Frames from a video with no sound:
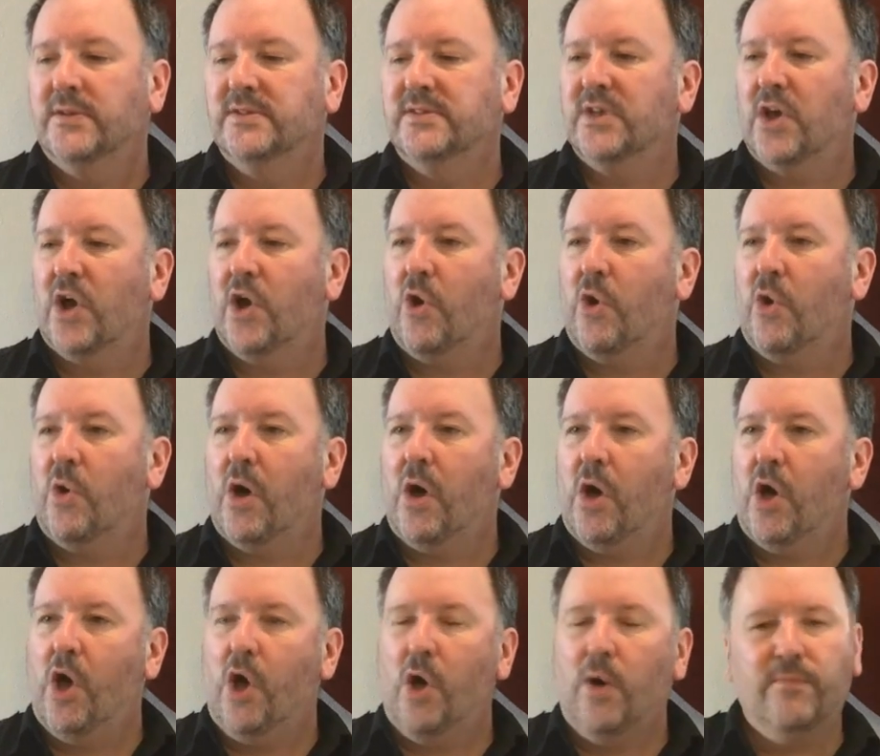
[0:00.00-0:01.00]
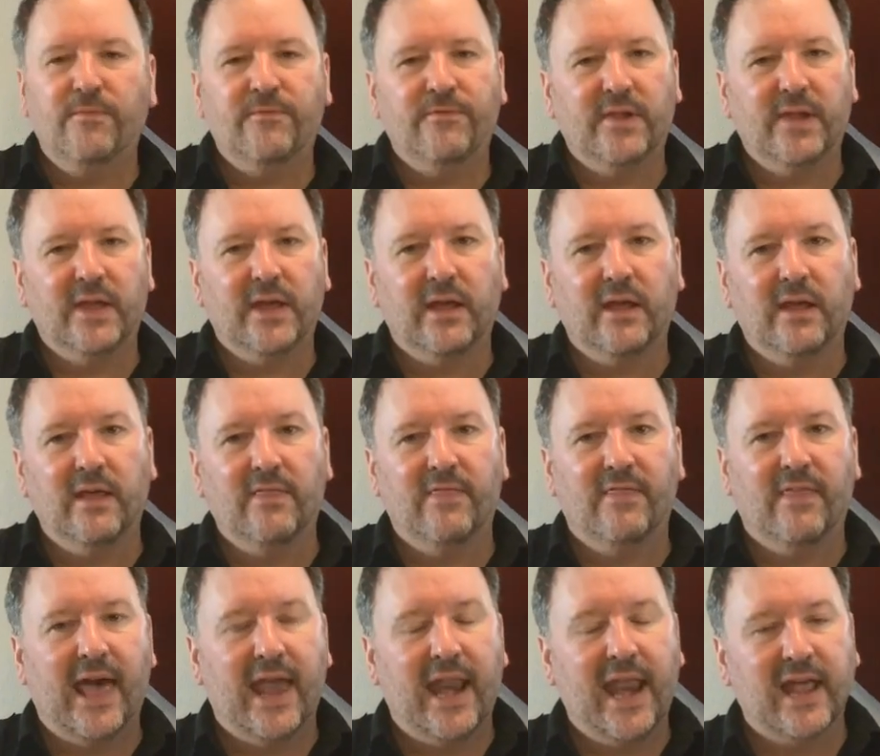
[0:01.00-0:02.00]
So hopefully
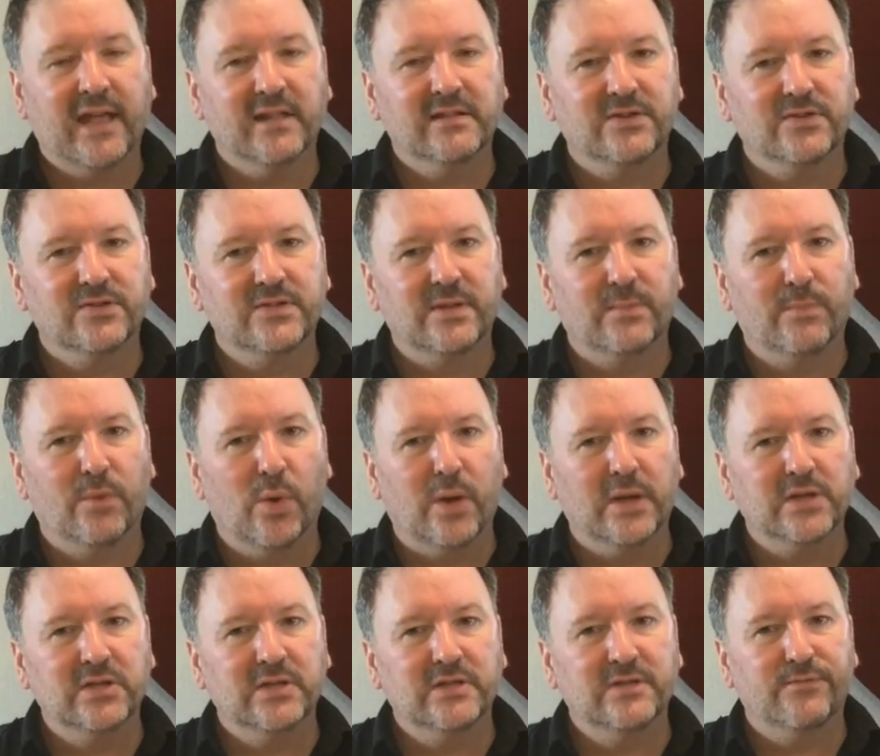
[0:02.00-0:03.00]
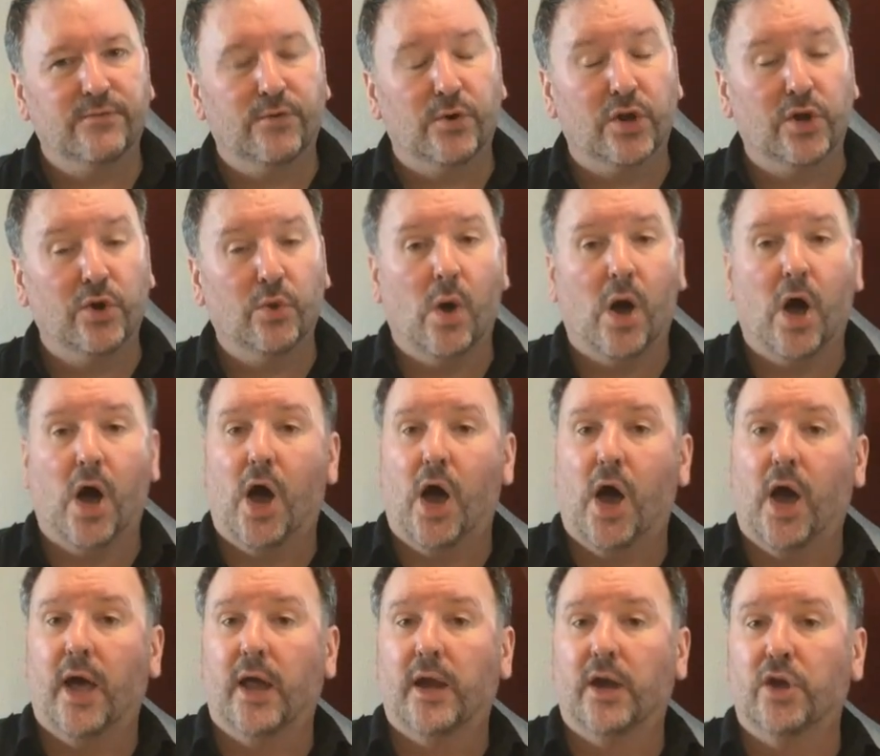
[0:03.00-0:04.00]
that answers some questions for you
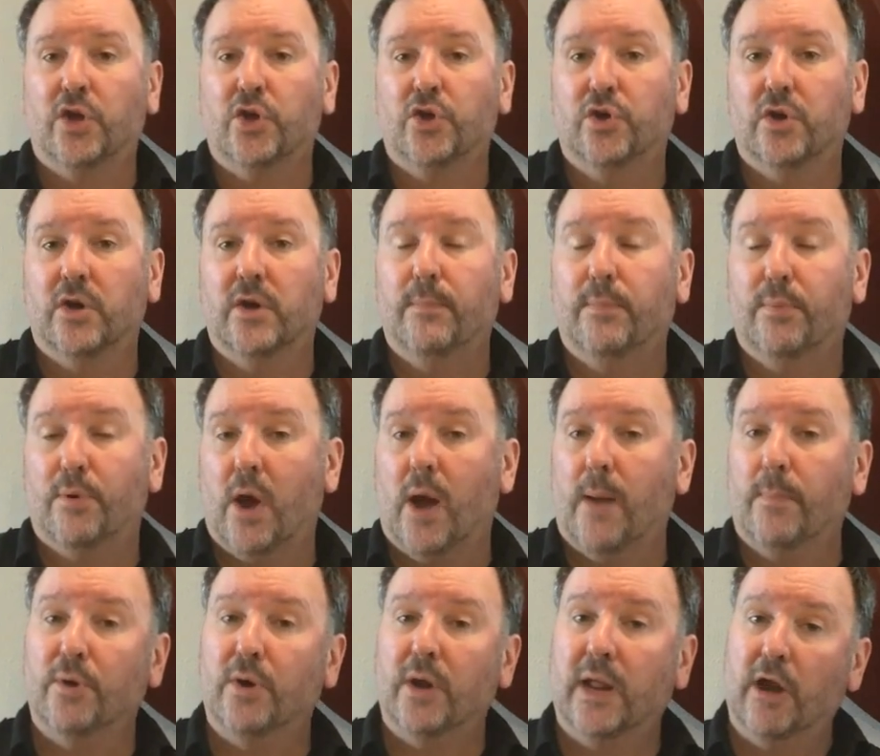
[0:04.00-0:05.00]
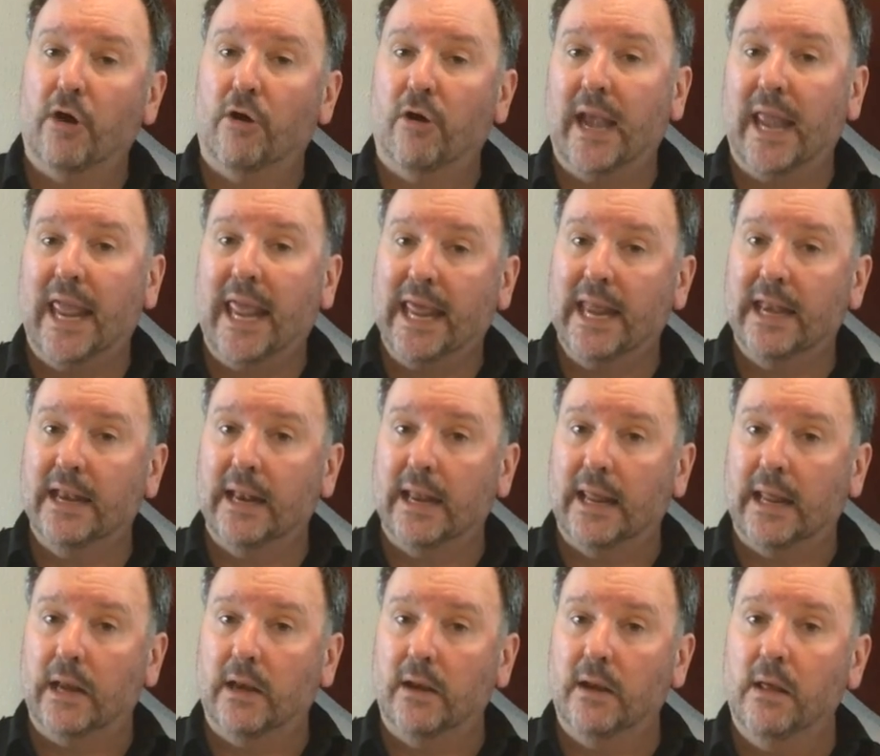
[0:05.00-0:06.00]
on good, proper care and
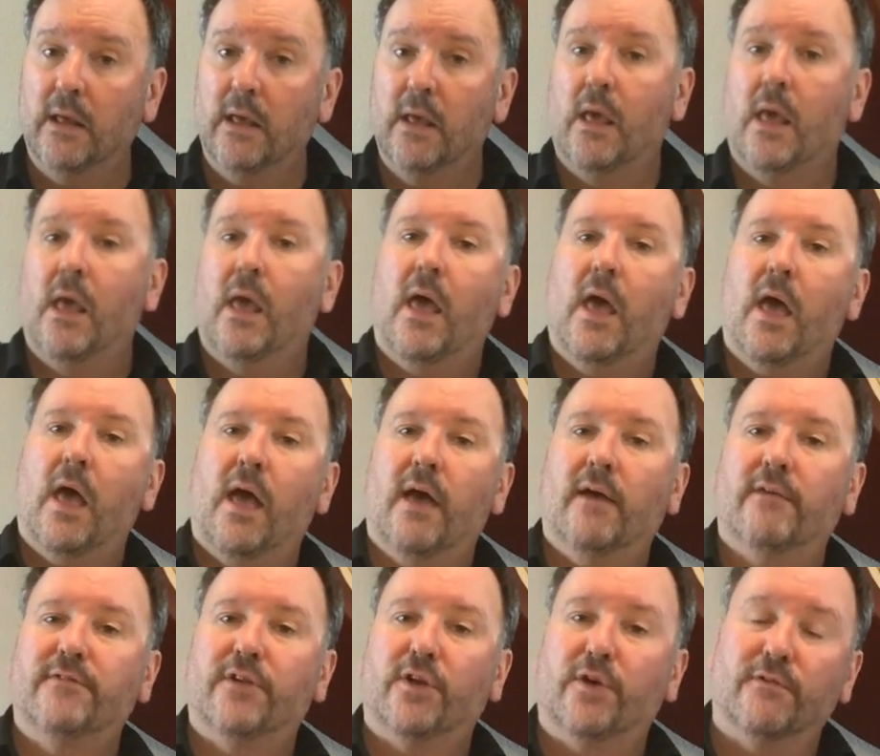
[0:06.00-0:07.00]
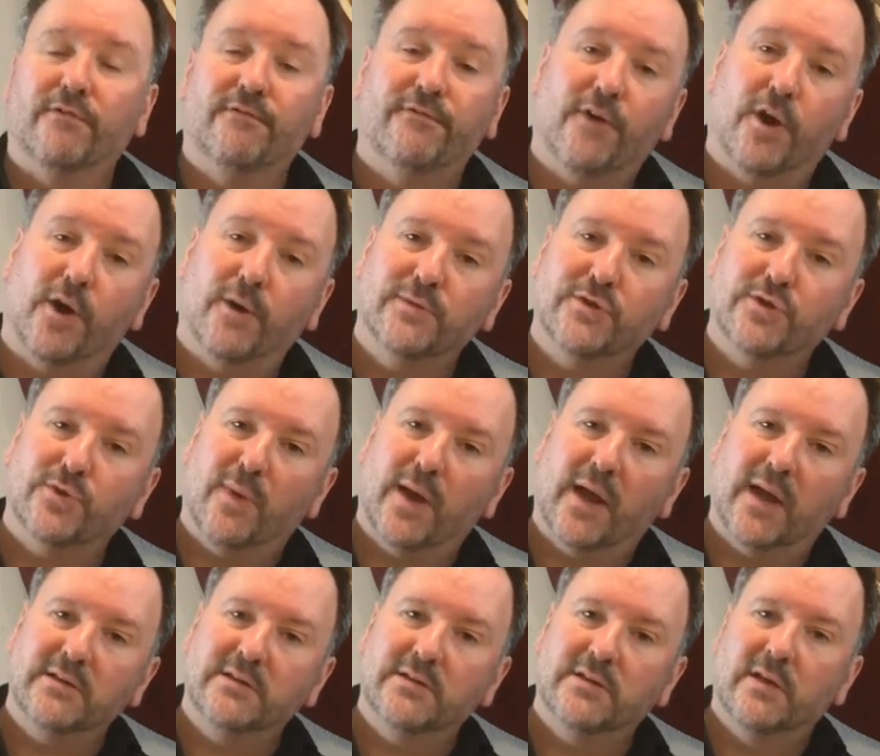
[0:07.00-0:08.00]
handling of your farm
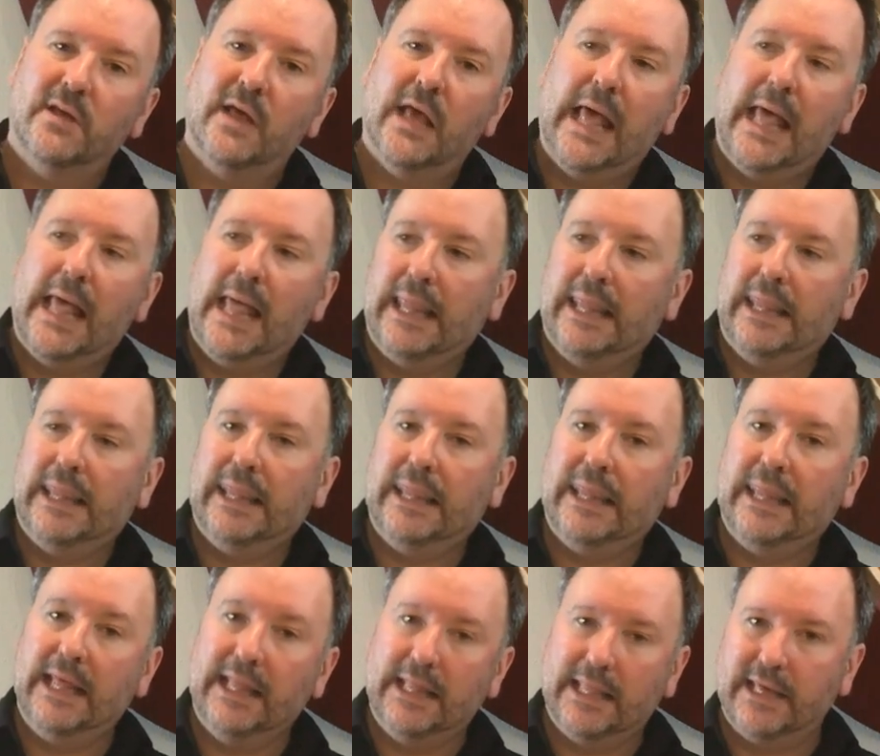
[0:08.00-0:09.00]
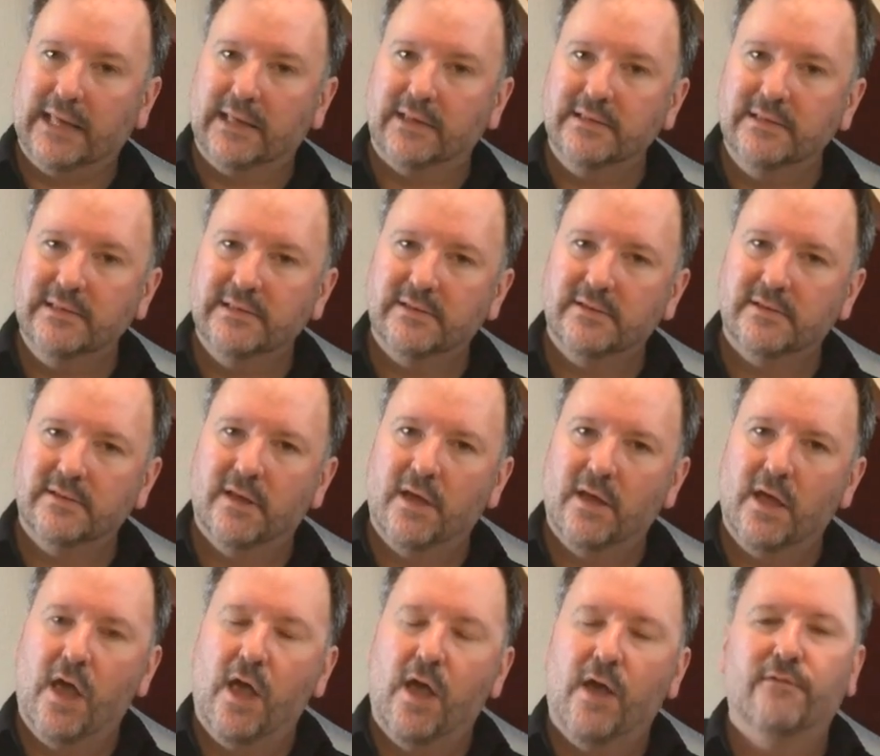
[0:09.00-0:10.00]
direct lilies
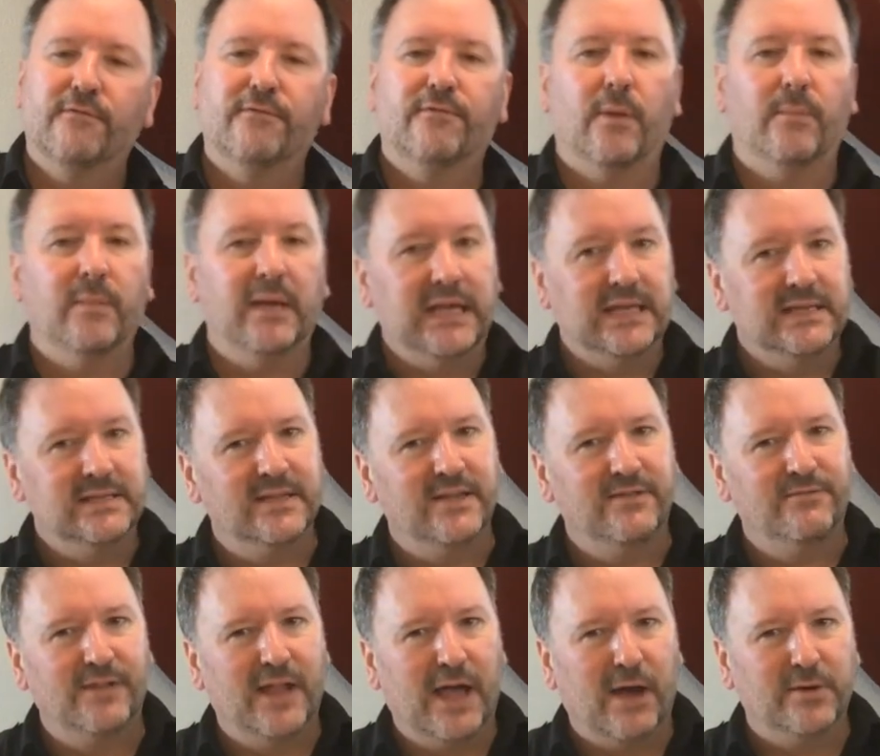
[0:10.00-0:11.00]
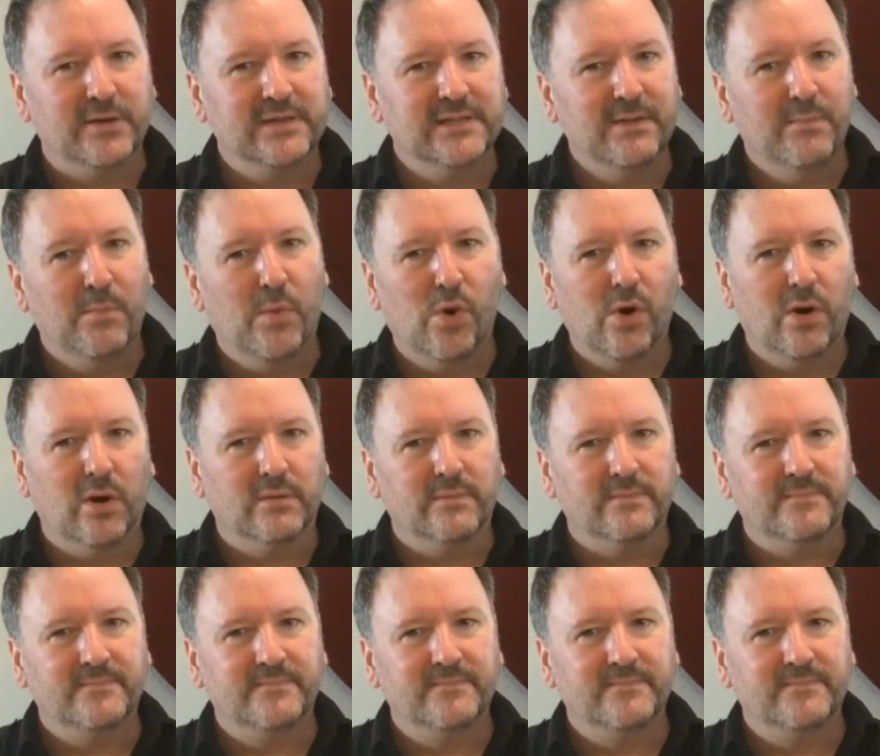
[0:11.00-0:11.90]
from EC Flowers and More.